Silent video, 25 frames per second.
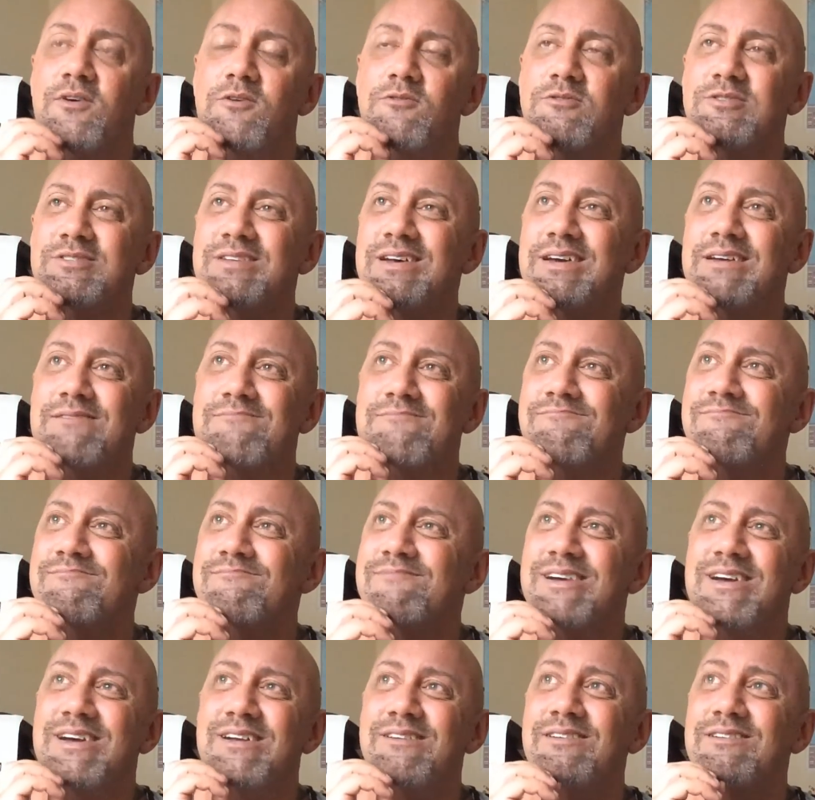It was like,
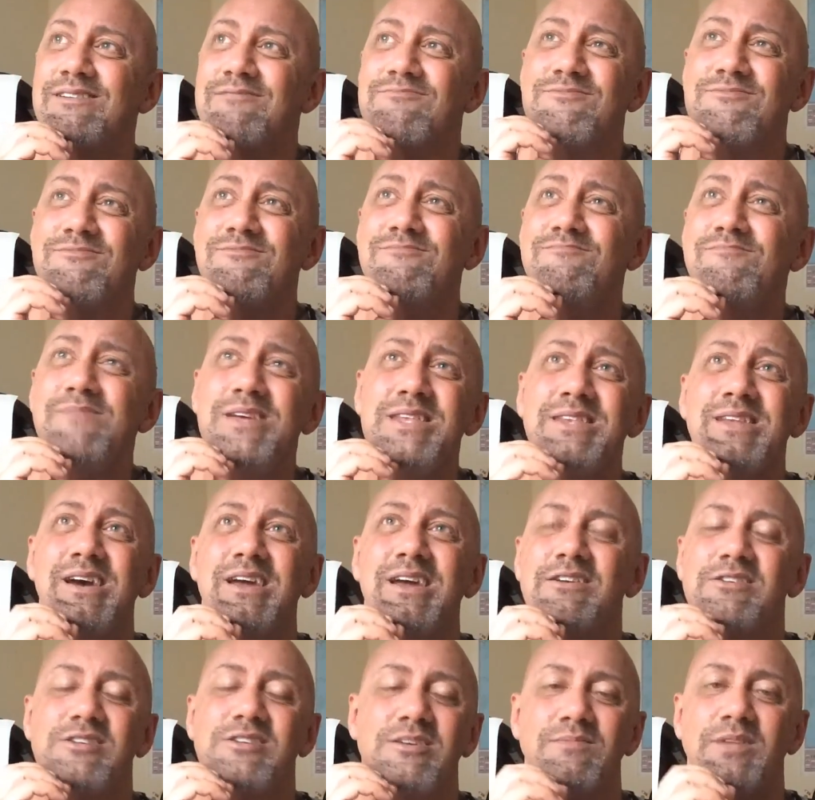I don't know, like
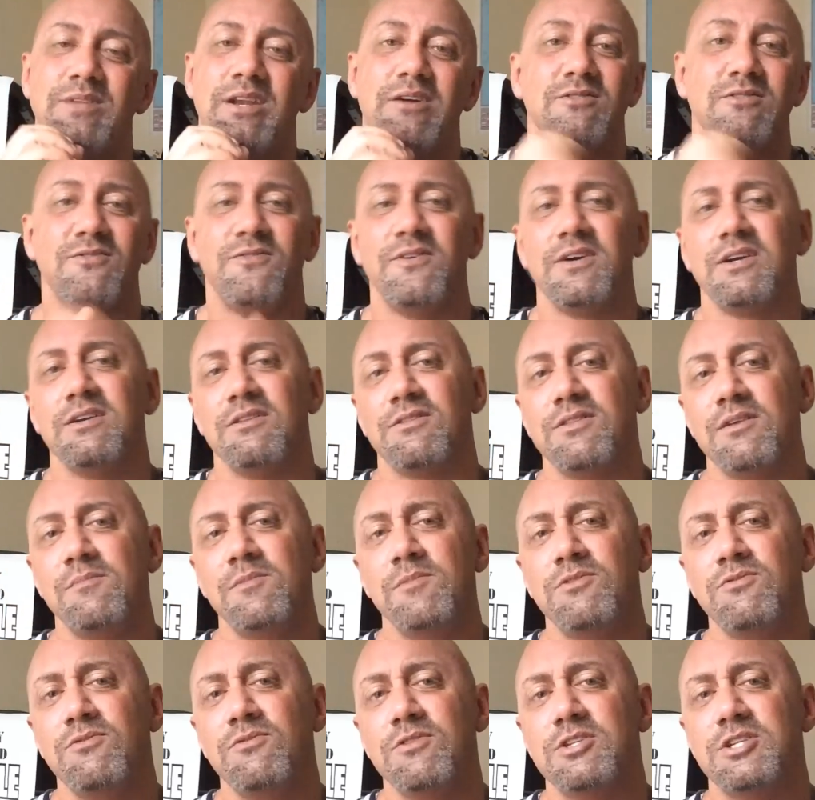midnight or something. I was fucking
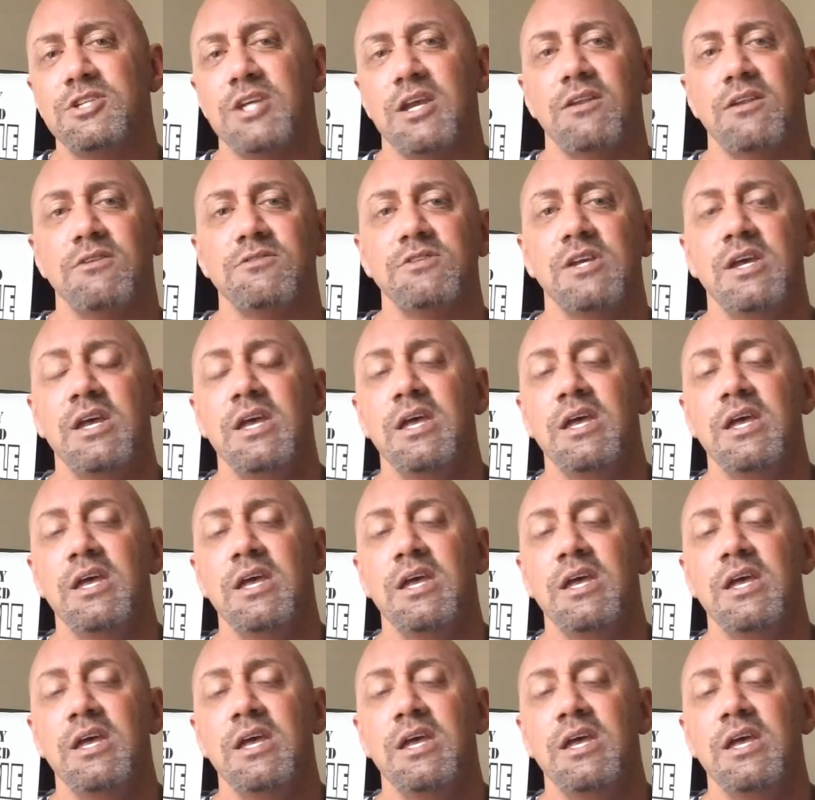thumbing through the channels.